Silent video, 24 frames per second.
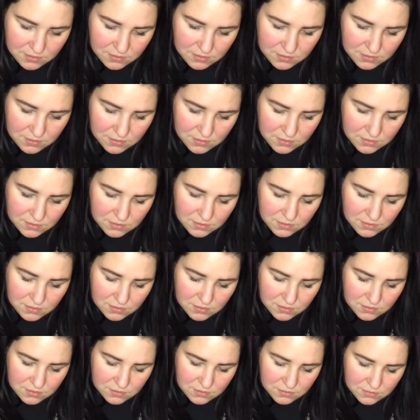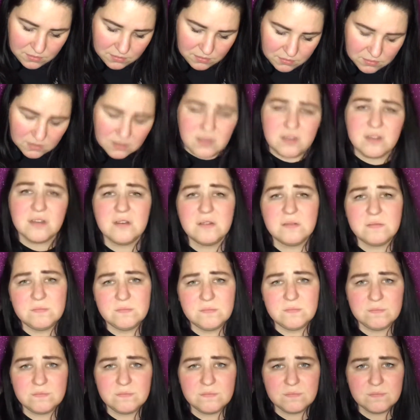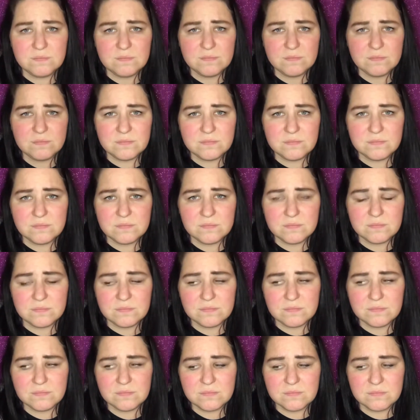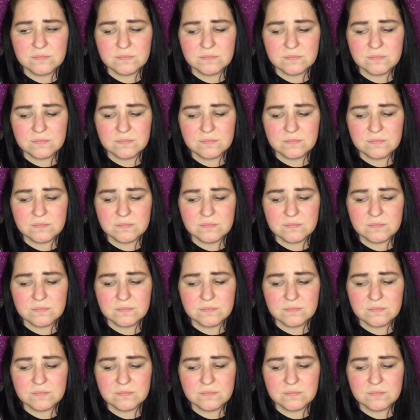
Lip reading: [no speech]